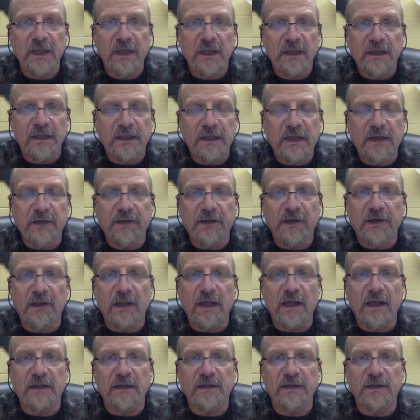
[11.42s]
South
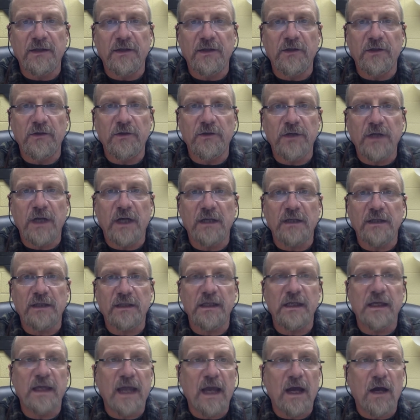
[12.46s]
Carolina Senator John
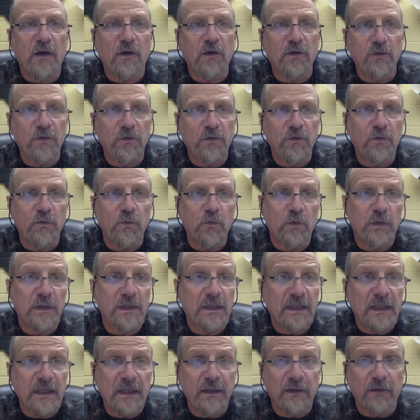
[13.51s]
C. Calhoun
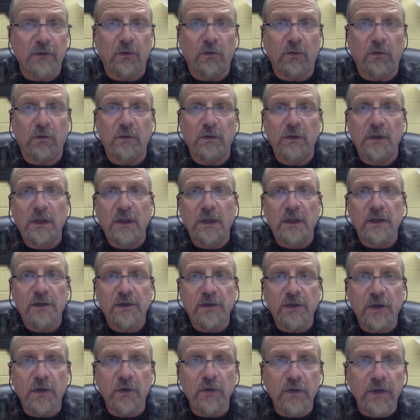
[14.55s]
was ill,
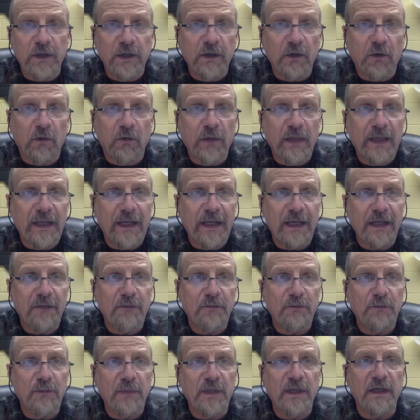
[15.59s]
so ill that he
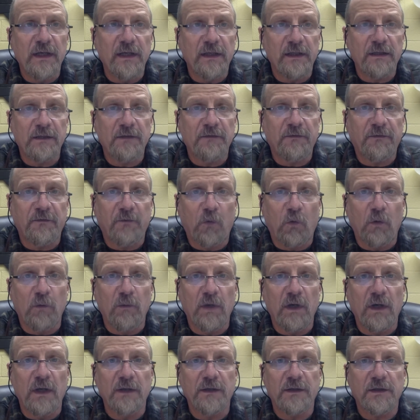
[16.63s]
missed 4
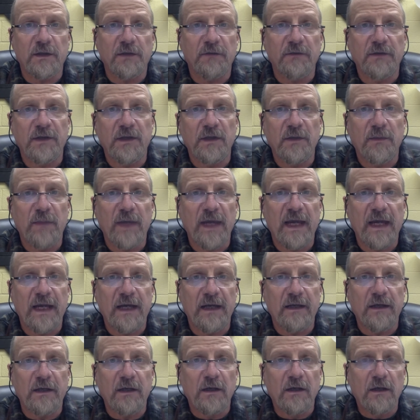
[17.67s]
months of the
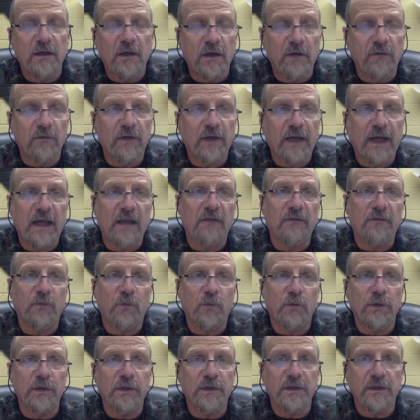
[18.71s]
debate over
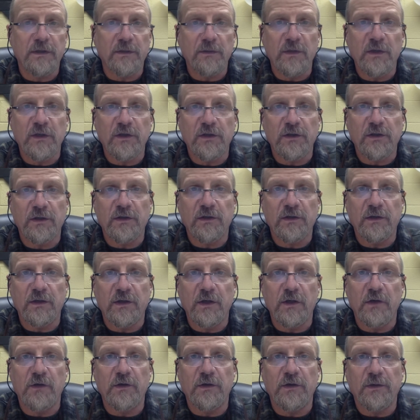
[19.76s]
California's admission to the
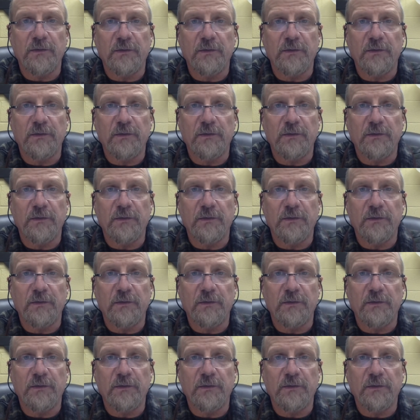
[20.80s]
Union.